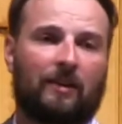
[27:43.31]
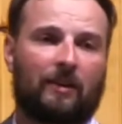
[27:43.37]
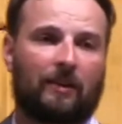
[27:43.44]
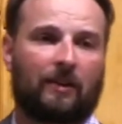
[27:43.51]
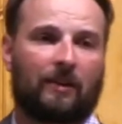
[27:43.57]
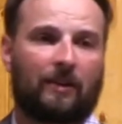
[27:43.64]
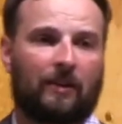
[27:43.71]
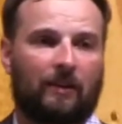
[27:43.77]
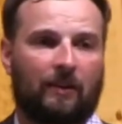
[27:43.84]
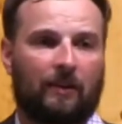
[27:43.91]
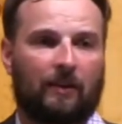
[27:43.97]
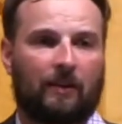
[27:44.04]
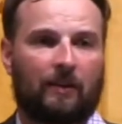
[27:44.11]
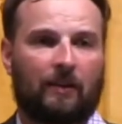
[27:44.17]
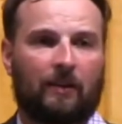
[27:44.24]

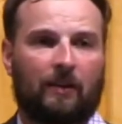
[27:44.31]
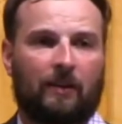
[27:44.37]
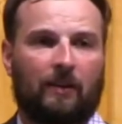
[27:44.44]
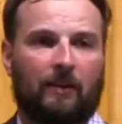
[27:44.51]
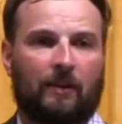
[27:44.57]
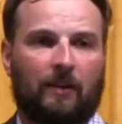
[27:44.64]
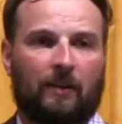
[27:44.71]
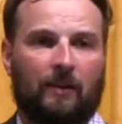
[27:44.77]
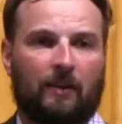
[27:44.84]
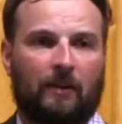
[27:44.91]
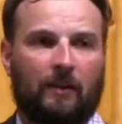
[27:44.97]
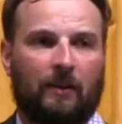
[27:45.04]
(no one is talking)